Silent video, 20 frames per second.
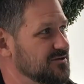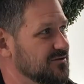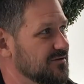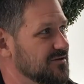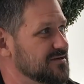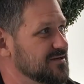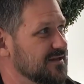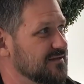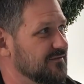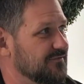to
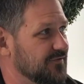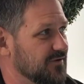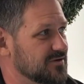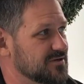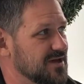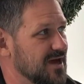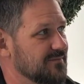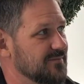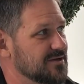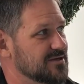us, and the
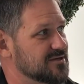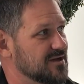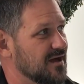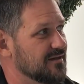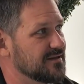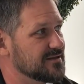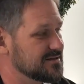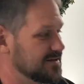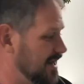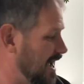first time he saw
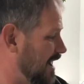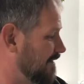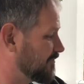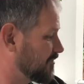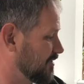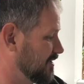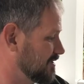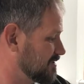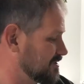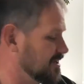this, and
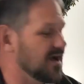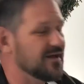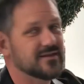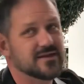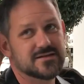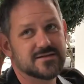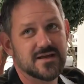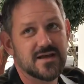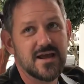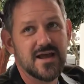after he saw
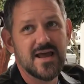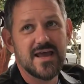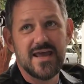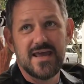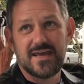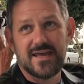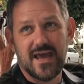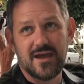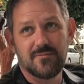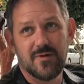this,
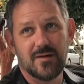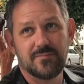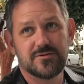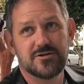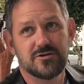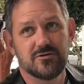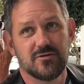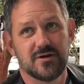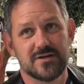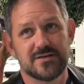he came up
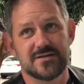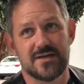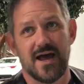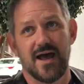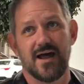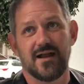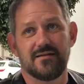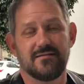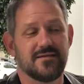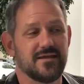to us
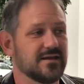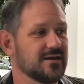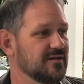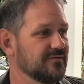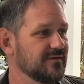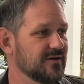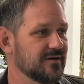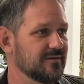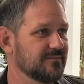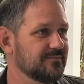at the end
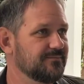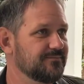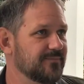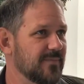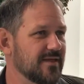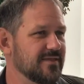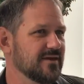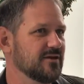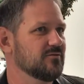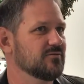of I
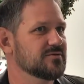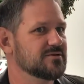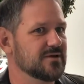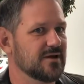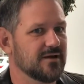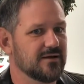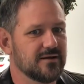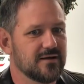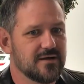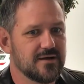think it was
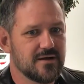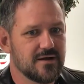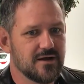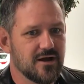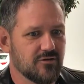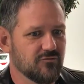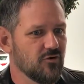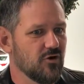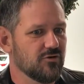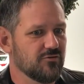a
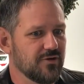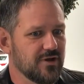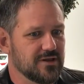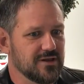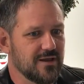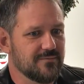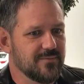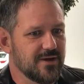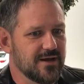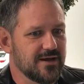Rotary
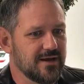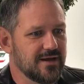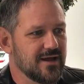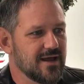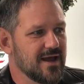Club meeting,